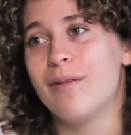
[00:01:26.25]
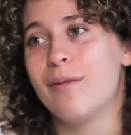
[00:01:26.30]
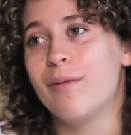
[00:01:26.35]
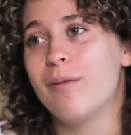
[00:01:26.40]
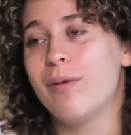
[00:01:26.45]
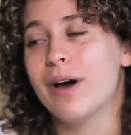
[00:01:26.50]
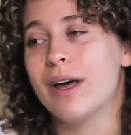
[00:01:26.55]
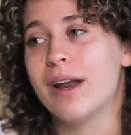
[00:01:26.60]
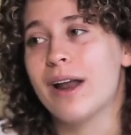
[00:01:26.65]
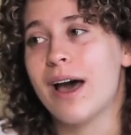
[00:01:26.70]

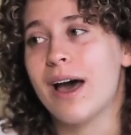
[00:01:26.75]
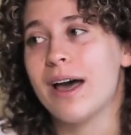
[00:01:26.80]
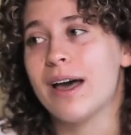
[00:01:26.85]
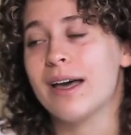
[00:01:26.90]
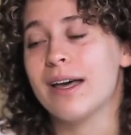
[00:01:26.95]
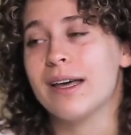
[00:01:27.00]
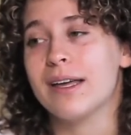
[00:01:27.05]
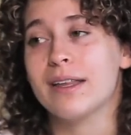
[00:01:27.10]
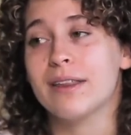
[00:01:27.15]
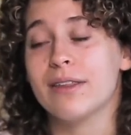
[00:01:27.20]
what
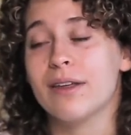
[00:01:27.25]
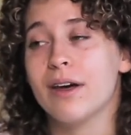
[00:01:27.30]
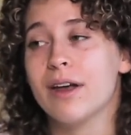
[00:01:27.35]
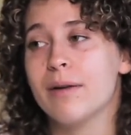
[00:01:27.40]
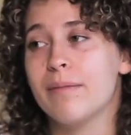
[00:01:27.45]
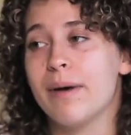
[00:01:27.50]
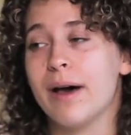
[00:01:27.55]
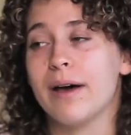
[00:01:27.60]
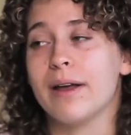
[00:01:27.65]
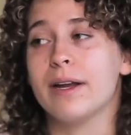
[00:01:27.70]
I
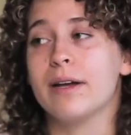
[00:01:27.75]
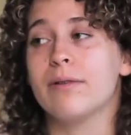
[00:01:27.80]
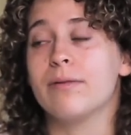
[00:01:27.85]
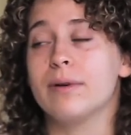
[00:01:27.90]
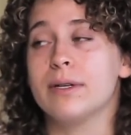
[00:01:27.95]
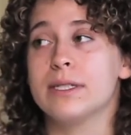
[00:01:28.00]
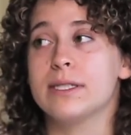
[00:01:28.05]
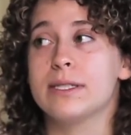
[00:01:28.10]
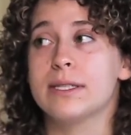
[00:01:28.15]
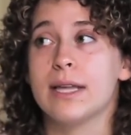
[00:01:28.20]
thought about it
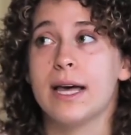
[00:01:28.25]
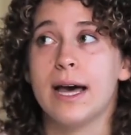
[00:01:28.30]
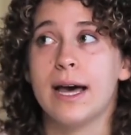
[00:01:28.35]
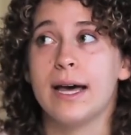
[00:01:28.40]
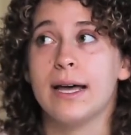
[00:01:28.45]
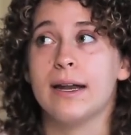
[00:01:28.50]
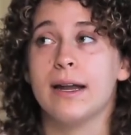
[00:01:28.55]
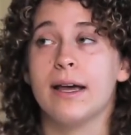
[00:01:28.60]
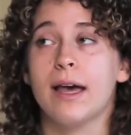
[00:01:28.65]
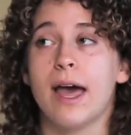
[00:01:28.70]
was
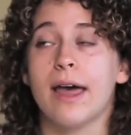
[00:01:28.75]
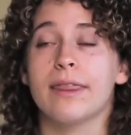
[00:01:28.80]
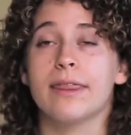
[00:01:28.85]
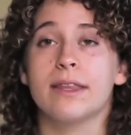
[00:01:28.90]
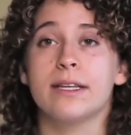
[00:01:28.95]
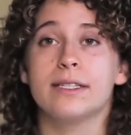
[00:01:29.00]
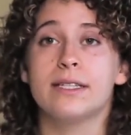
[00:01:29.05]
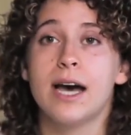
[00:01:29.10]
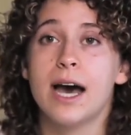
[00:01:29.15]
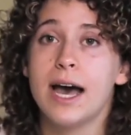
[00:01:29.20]
that
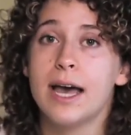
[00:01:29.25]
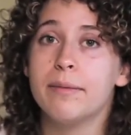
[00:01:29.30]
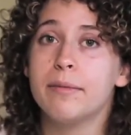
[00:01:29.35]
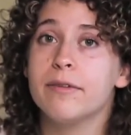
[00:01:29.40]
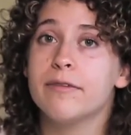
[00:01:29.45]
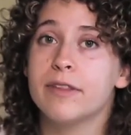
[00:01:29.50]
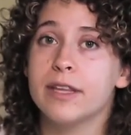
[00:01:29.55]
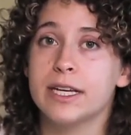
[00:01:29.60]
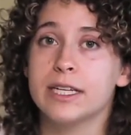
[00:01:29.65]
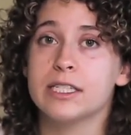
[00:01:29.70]
at the time
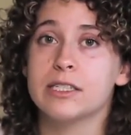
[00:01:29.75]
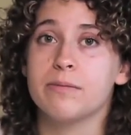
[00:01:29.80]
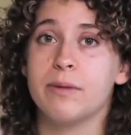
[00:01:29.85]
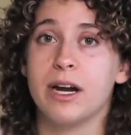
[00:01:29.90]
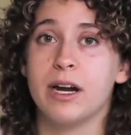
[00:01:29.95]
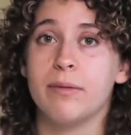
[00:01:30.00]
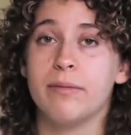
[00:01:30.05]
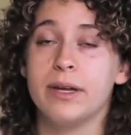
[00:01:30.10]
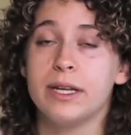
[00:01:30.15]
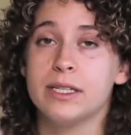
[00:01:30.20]
of the
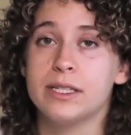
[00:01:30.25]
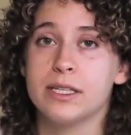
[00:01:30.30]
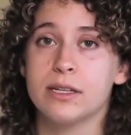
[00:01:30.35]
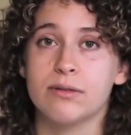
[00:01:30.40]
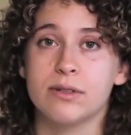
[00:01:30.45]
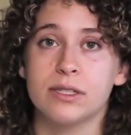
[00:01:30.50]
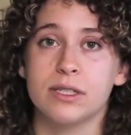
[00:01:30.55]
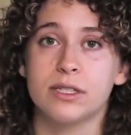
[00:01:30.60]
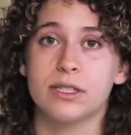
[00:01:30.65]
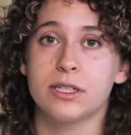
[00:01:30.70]
experiments,
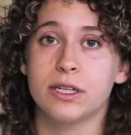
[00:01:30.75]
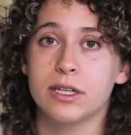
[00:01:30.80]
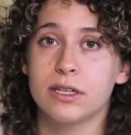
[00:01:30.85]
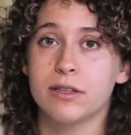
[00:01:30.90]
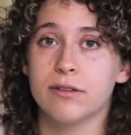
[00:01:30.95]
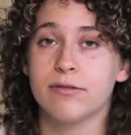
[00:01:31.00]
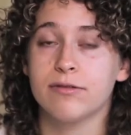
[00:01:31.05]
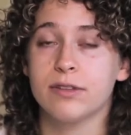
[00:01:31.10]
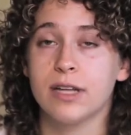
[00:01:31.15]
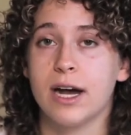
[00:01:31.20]
there was a
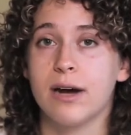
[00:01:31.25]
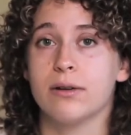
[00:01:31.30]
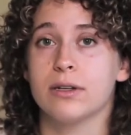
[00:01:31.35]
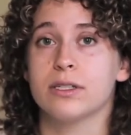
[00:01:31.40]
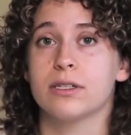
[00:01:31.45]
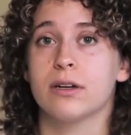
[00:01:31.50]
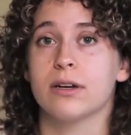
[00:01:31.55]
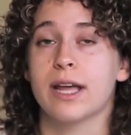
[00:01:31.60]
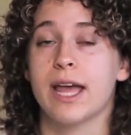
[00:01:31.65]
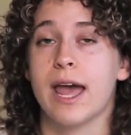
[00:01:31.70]
dearth of
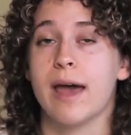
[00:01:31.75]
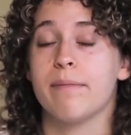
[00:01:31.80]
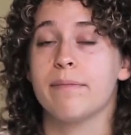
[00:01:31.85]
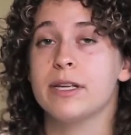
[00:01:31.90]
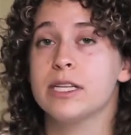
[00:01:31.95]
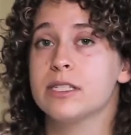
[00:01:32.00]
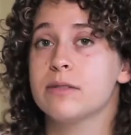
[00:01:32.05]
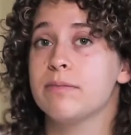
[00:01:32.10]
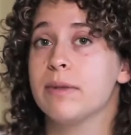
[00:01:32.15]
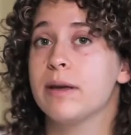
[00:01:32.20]
flowers on
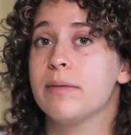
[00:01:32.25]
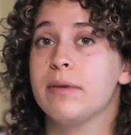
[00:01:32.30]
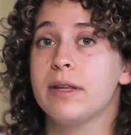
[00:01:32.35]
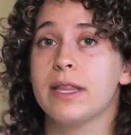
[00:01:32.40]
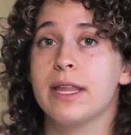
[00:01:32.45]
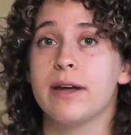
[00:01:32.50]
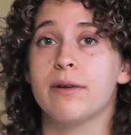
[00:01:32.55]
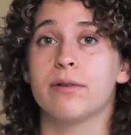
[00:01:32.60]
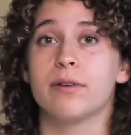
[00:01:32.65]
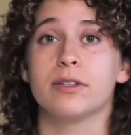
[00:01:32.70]
campus.
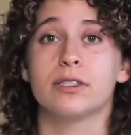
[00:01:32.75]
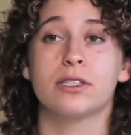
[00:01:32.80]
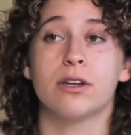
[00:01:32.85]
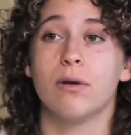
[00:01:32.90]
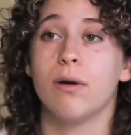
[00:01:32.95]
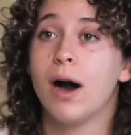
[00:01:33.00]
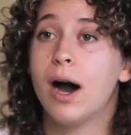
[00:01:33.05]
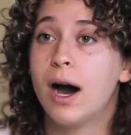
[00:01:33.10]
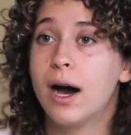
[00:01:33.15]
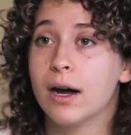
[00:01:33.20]
Maybe they were
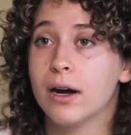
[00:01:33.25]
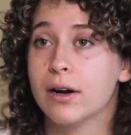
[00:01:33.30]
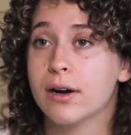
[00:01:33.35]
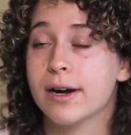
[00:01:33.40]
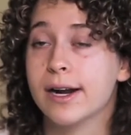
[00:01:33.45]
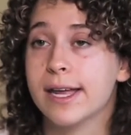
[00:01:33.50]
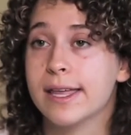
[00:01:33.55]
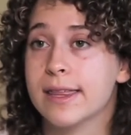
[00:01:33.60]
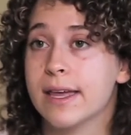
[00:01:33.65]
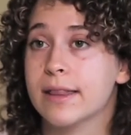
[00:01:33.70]
so
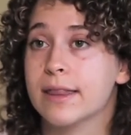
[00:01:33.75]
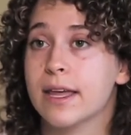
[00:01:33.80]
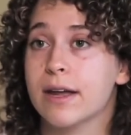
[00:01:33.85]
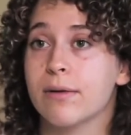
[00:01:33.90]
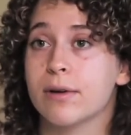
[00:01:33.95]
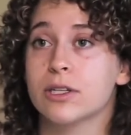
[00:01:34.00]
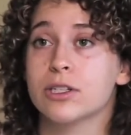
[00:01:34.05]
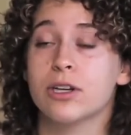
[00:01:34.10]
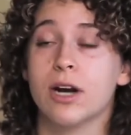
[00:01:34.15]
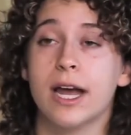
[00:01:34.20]
hungry that
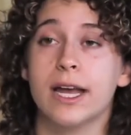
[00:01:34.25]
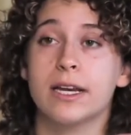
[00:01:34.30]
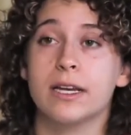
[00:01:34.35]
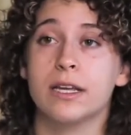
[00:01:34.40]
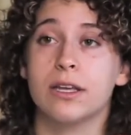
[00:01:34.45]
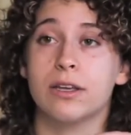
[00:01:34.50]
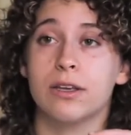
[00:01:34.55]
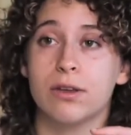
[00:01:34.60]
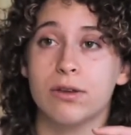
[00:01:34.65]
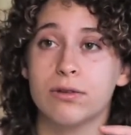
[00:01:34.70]
they were
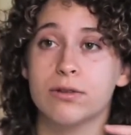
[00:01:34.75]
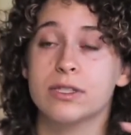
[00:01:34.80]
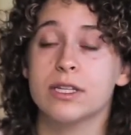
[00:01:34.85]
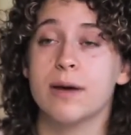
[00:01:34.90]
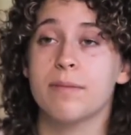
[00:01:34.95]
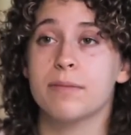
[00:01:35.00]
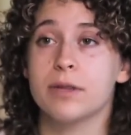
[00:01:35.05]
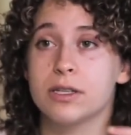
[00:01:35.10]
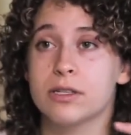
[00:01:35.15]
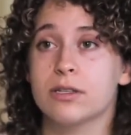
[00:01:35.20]
trying to use
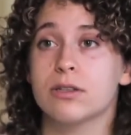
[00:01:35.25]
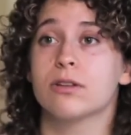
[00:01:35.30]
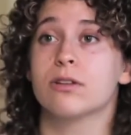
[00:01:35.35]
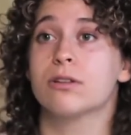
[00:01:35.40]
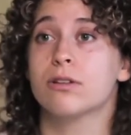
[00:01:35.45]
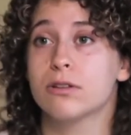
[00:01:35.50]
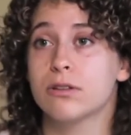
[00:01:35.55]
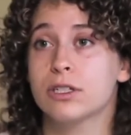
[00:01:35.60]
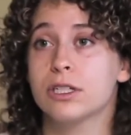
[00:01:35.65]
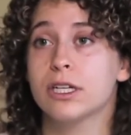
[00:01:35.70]
up the
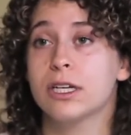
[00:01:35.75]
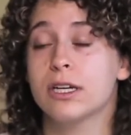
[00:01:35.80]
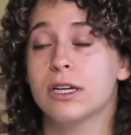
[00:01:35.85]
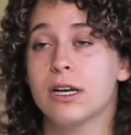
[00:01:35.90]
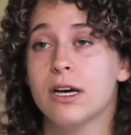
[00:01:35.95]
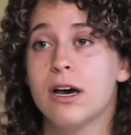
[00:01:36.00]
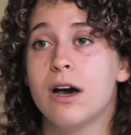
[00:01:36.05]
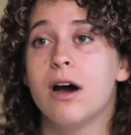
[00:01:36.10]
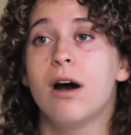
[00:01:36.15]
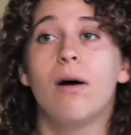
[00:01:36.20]

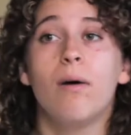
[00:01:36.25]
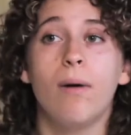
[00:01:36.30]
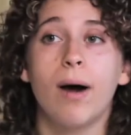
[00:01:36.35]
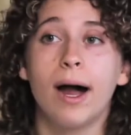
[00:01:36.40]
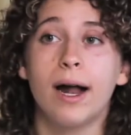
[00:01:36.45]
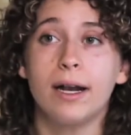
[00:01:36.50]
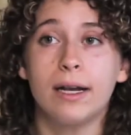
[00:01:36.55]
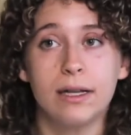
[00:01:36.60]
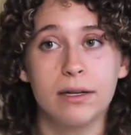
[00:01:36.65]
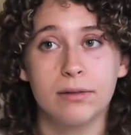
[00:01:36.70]
solution
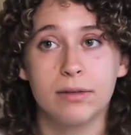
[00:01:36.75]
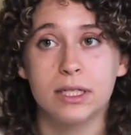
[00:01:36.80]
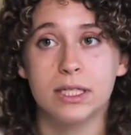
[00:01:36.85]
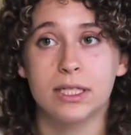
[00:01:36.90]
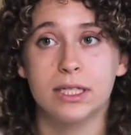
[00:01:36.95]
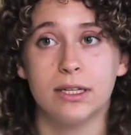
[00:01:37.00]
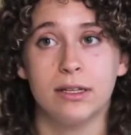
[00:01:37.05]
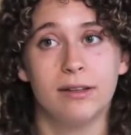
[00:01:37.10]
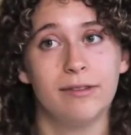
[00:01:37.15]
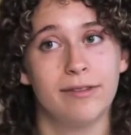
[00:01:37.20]
while it
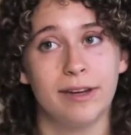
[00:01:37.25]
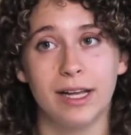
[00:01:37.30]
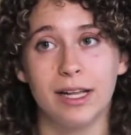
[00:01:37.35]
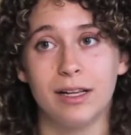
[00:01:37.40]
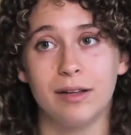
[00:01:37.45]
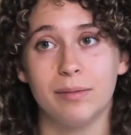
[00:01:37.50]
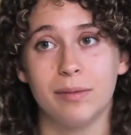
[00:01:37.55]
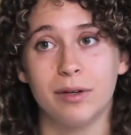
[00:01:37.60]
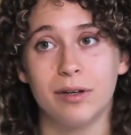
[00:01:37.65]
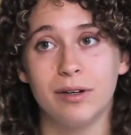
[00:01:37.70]
was still
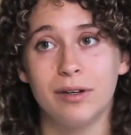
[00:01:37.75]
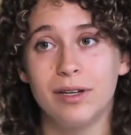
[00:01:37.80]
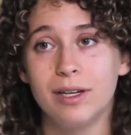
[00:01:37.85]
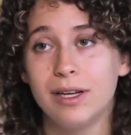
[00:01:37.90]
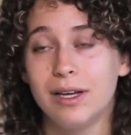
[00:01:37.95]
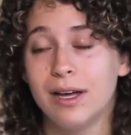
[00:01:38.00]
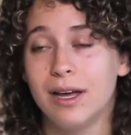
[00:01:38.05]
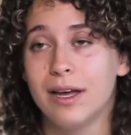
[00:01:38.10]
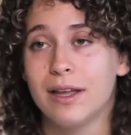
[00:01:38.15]
available.